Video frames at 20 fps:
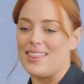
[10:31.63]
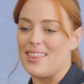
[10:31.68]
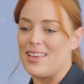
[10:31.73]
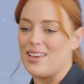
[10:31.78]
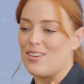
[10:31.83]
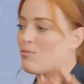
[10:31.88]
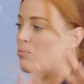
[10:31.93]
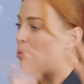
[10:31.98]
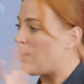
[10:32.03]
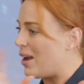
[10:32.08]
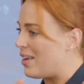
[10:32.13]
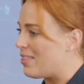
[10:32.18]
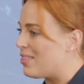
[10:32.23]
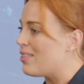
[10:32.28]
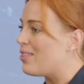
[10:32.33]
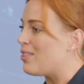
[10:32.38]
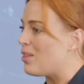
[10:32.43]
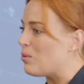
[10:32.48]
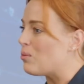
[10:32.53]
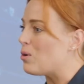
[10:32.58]
thing of breath
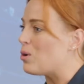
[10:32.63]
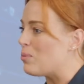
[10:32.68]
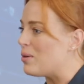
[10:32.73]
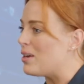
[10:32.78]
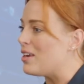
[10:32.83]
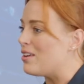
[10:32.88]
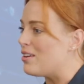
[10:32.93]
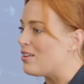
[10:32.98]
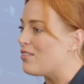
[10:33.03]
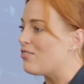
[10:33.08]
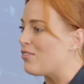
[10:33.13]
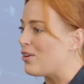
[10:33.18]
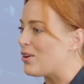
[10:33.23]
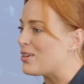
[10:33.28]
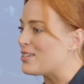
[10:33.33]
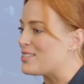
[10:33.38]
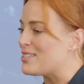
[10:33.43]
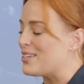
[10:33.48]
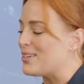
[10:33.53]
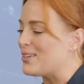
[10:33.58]
that we'll be
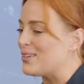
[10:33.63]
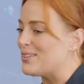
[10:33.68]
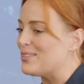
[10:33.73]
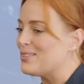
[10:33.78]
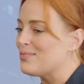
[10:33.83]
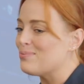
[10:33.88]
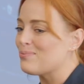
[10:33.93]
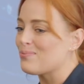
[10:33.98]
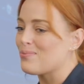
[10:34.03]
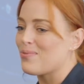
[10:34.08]
focusing on.